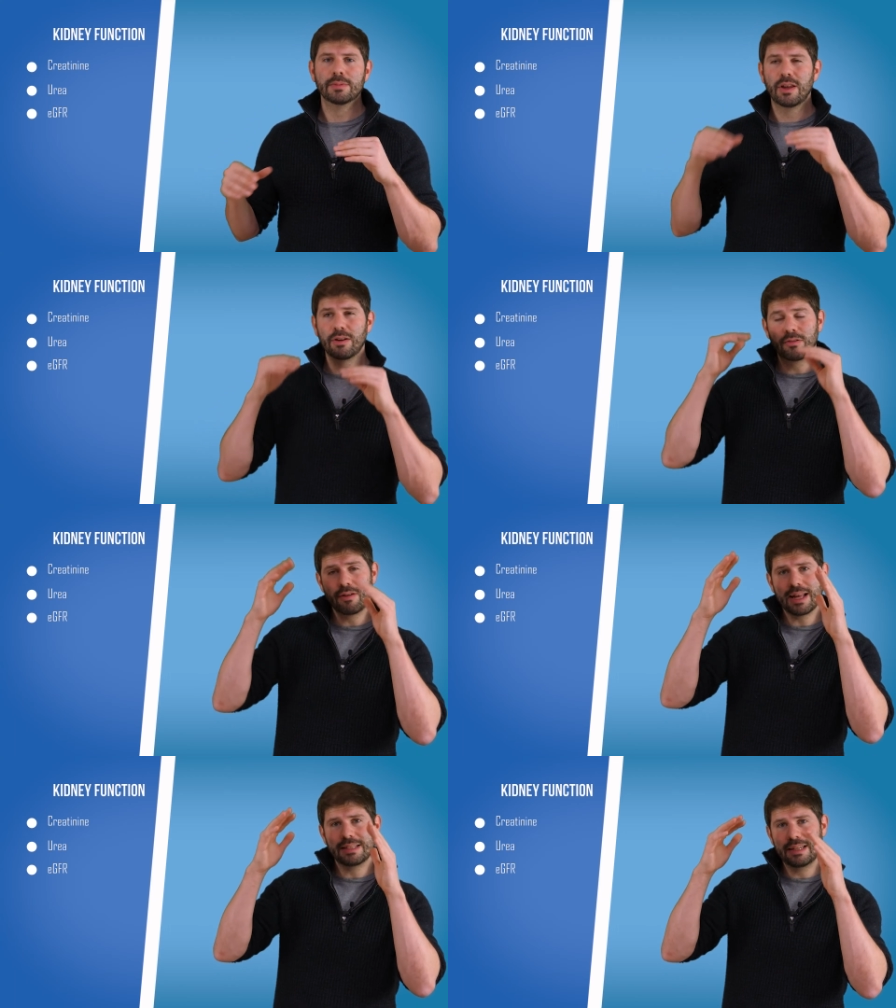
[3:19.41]
So
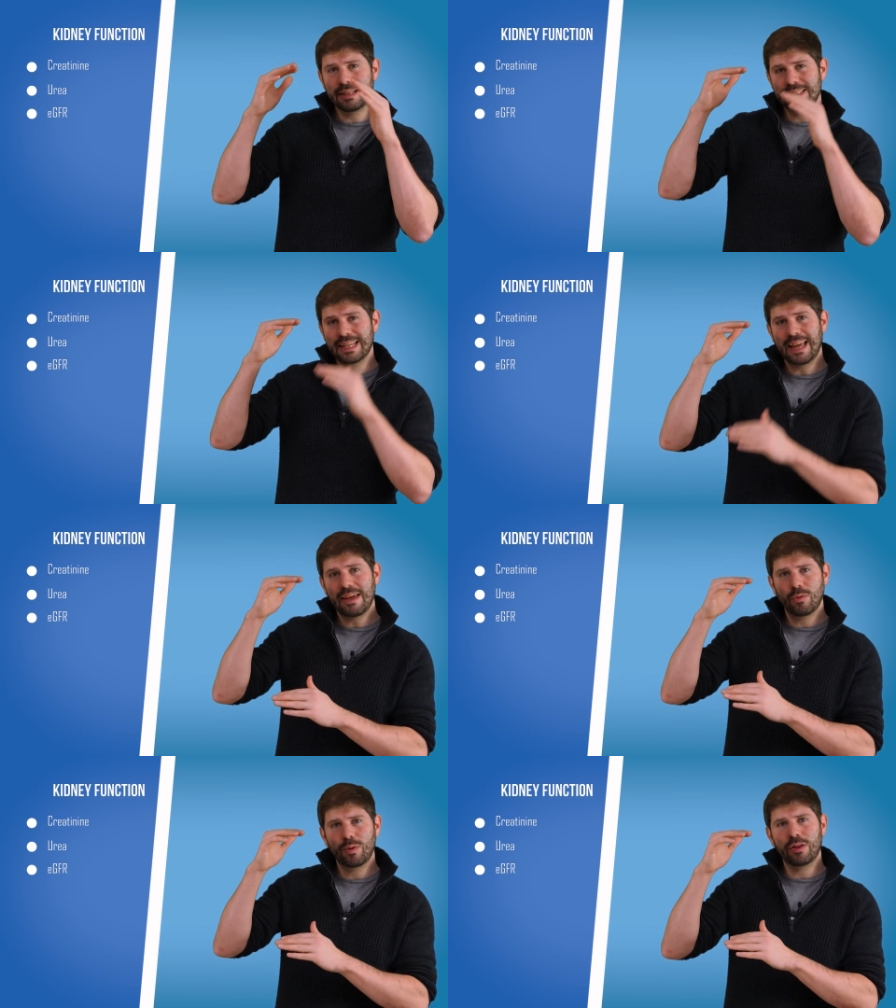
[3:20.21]
creatinine
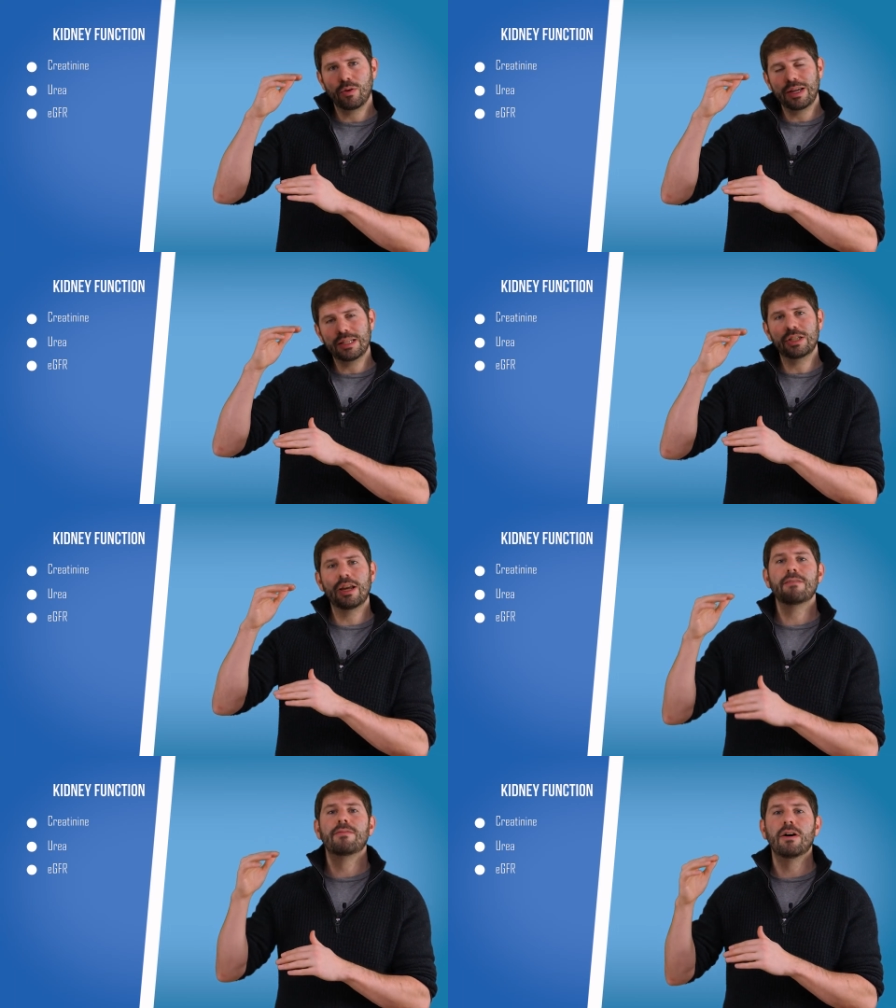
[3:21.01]
together with your
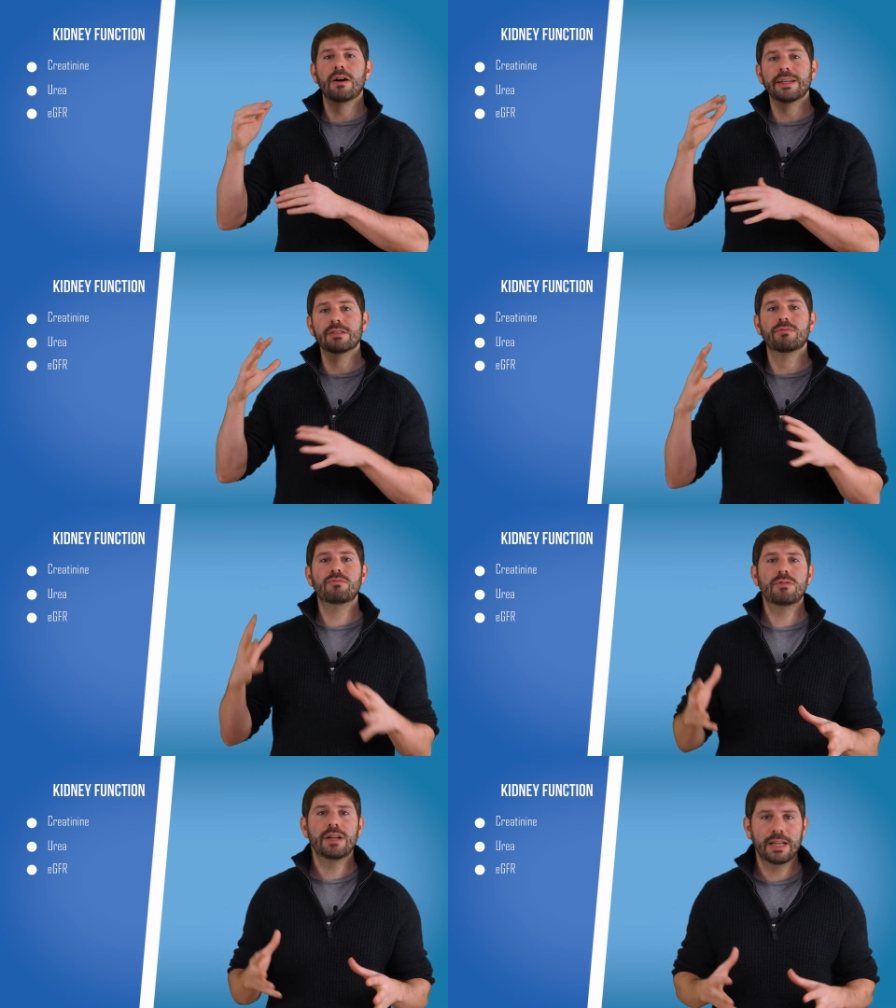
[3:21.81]
eGFR is a
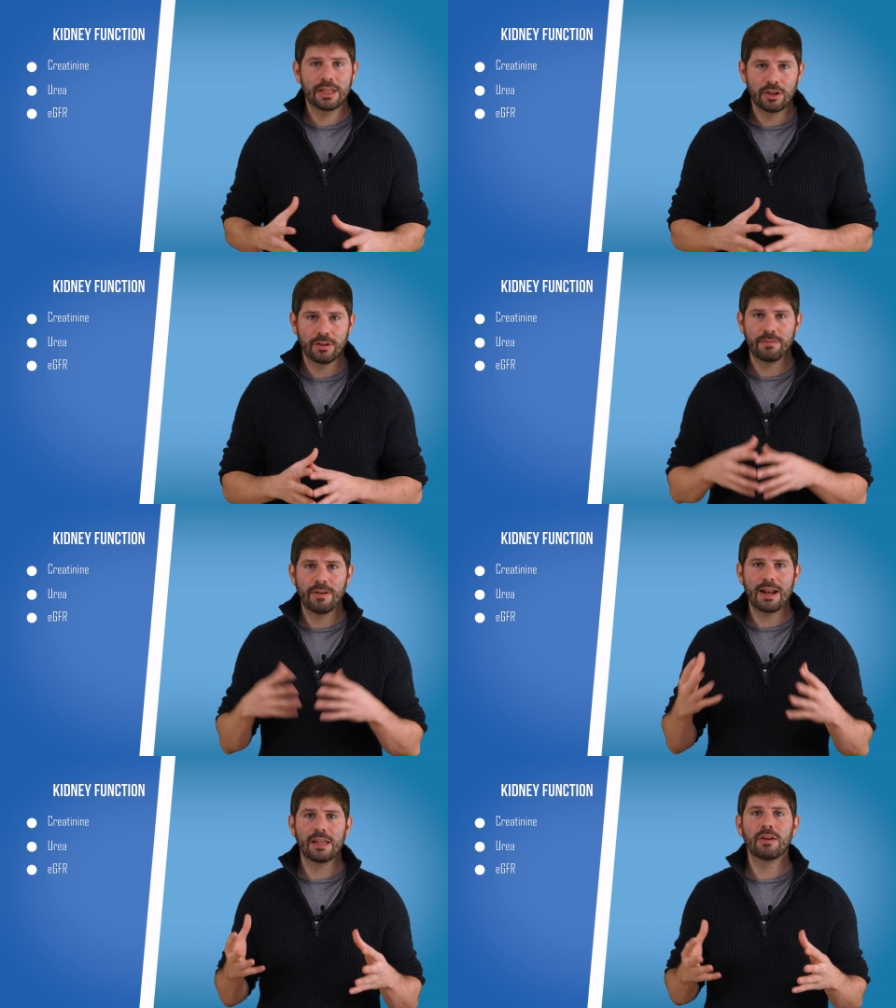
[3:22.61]
really good
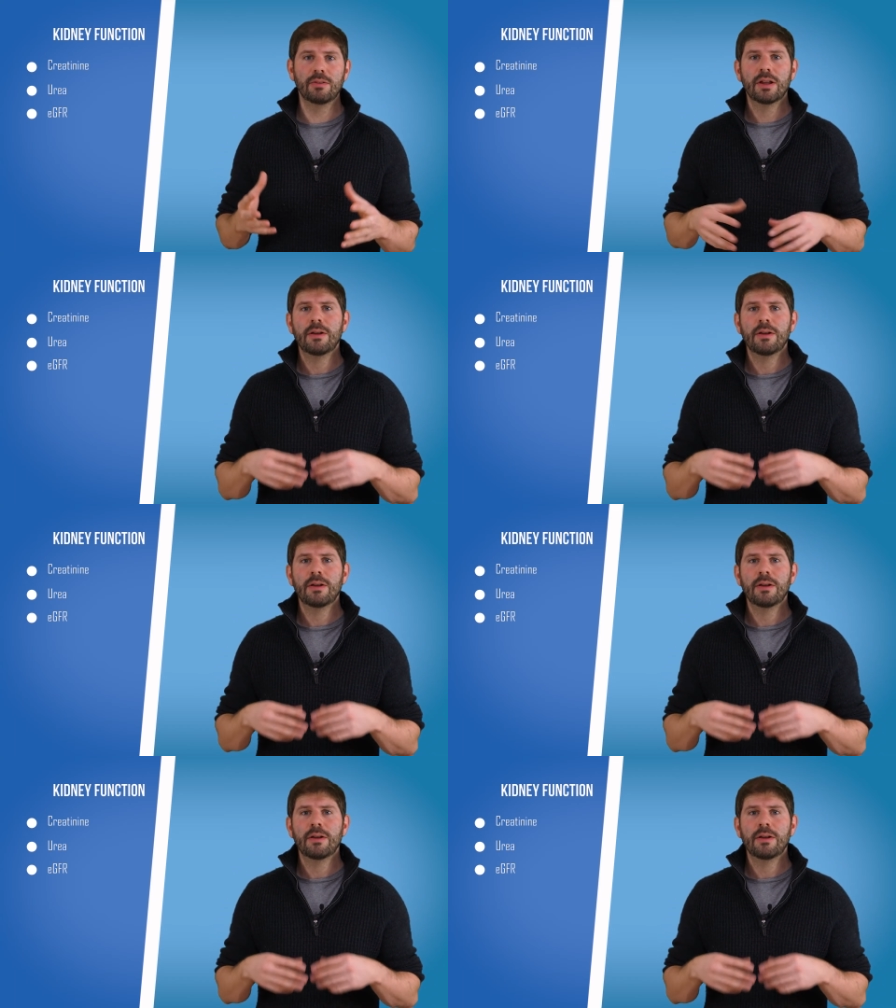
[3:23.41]
value